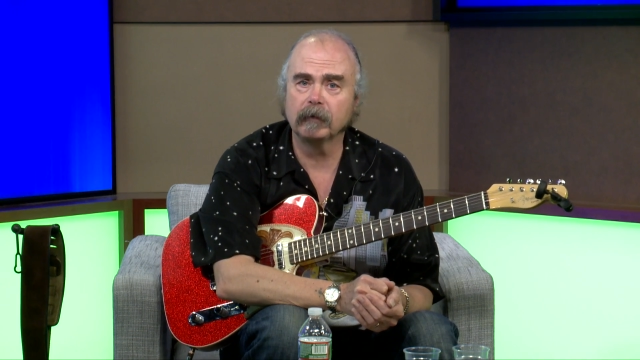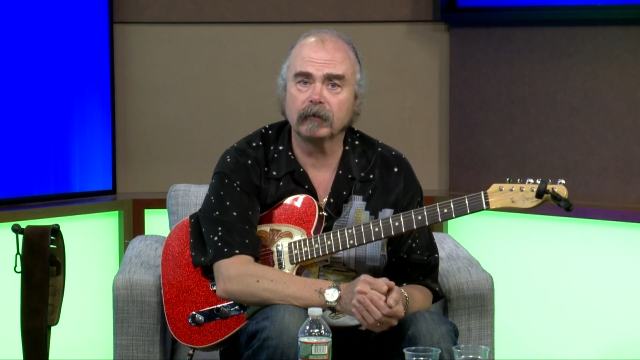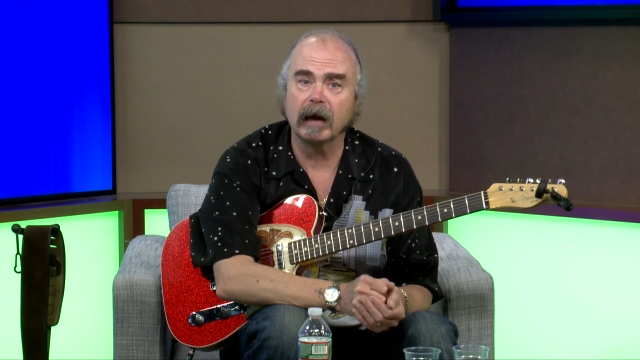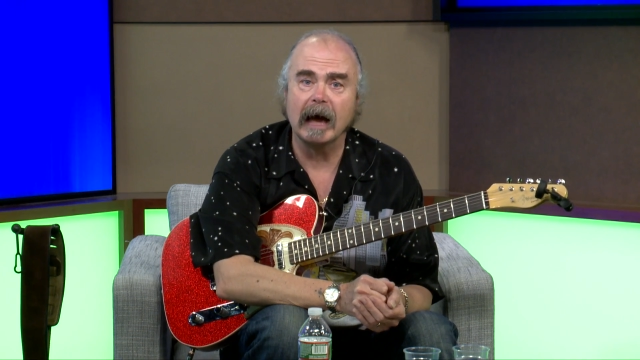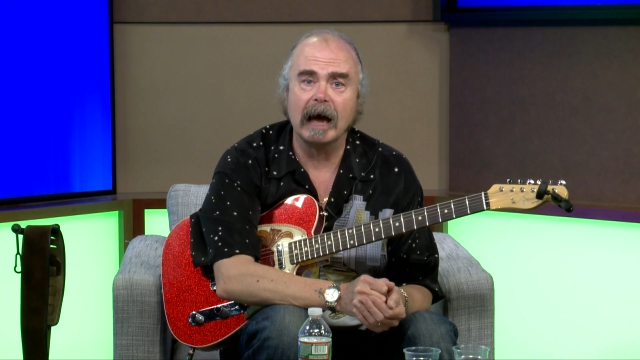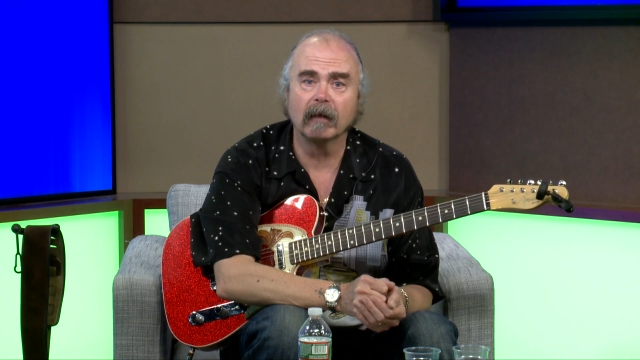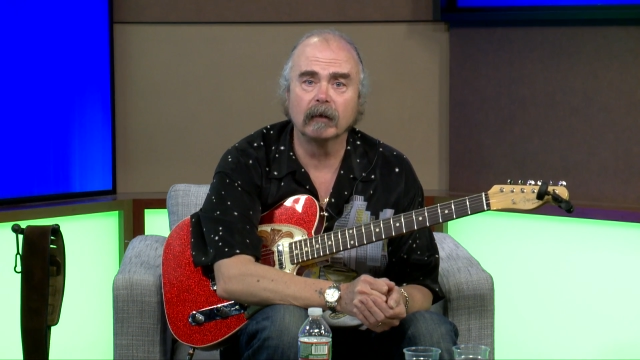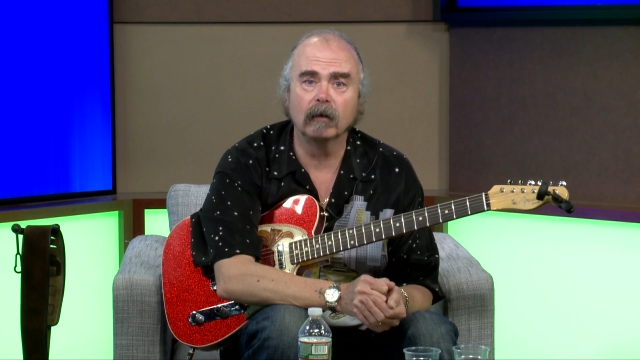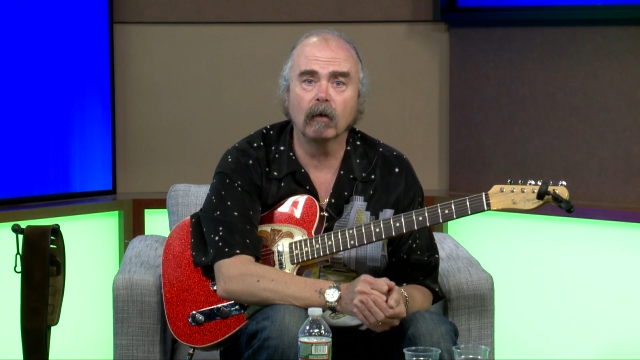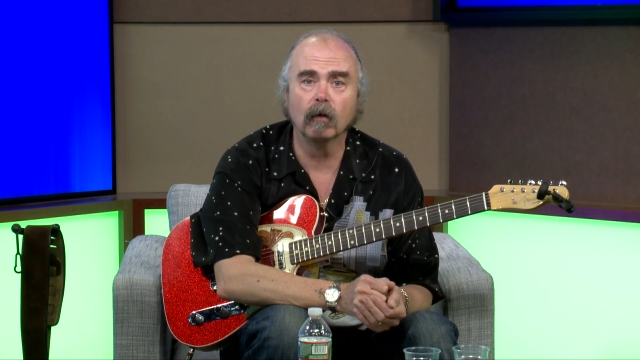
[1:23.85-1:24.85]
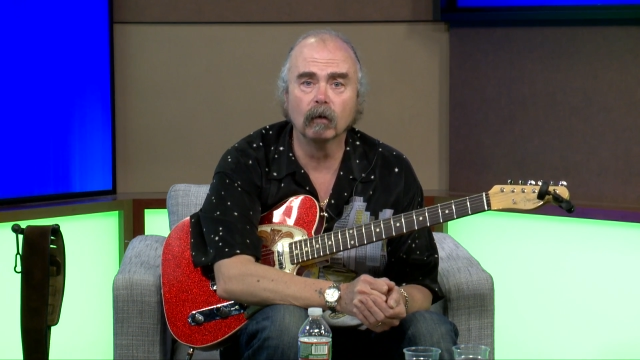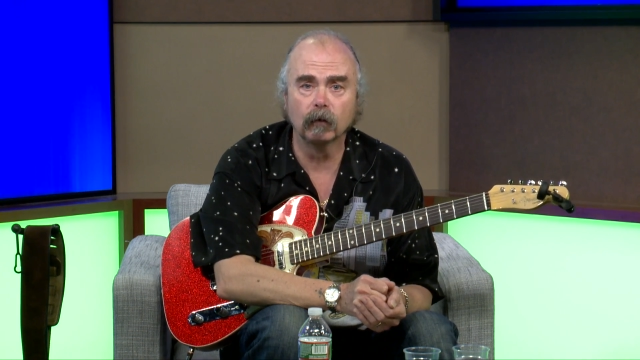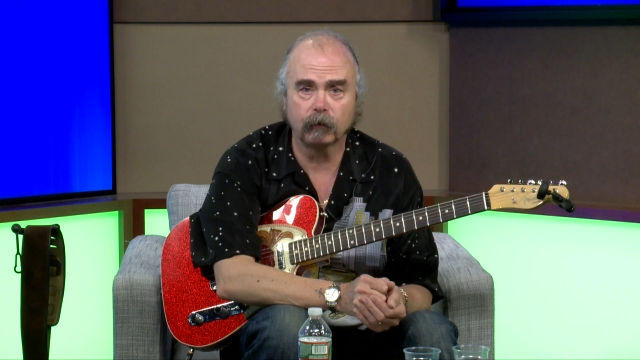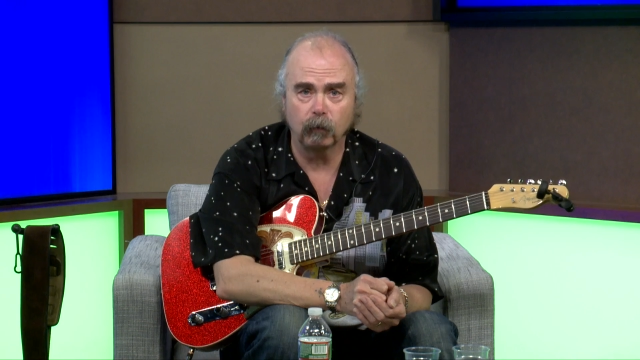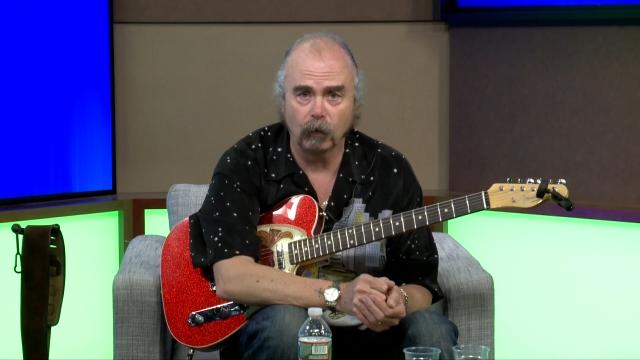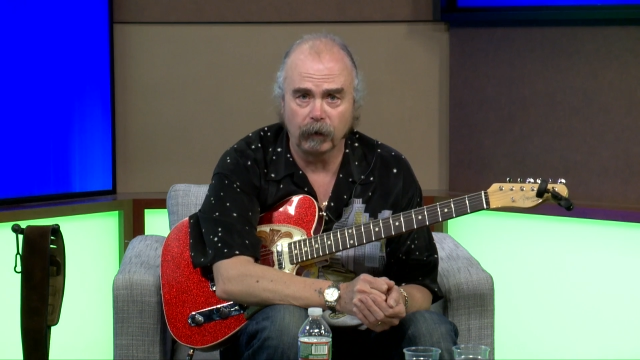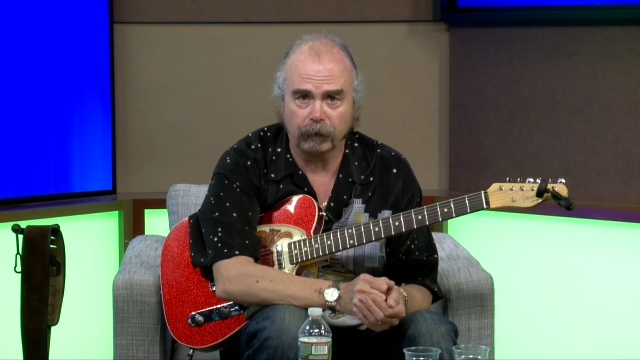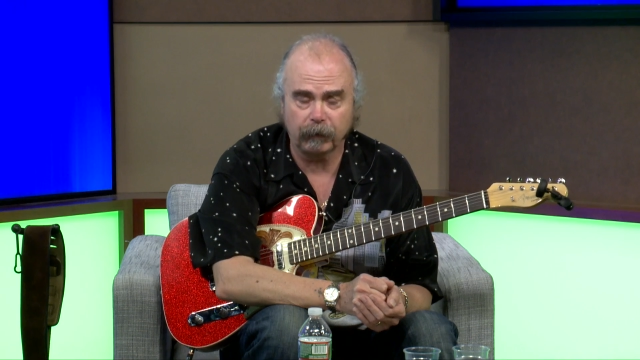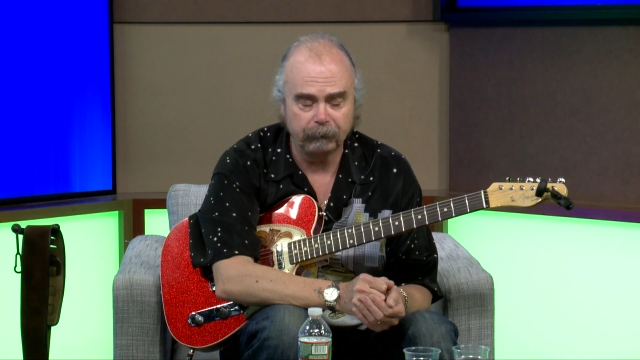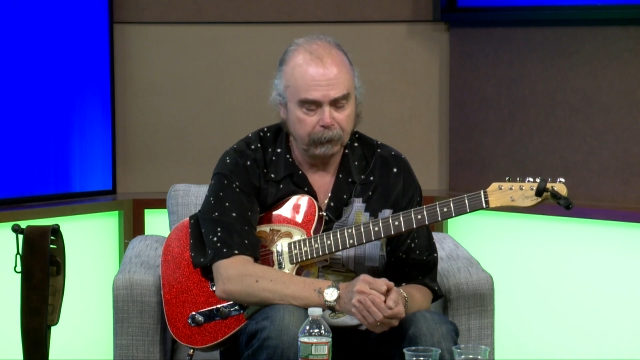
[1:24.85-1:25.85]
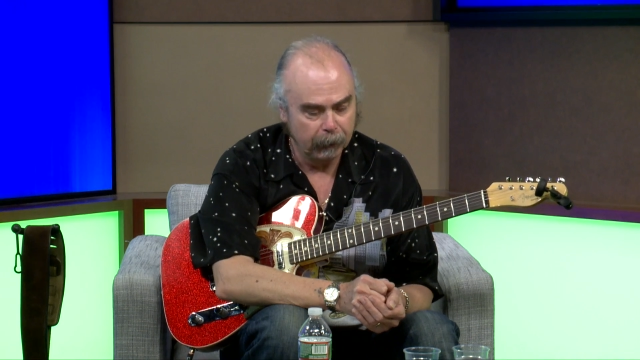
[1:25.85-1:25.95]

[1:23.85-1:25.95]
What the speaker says: Mr. Allan Holdsworth.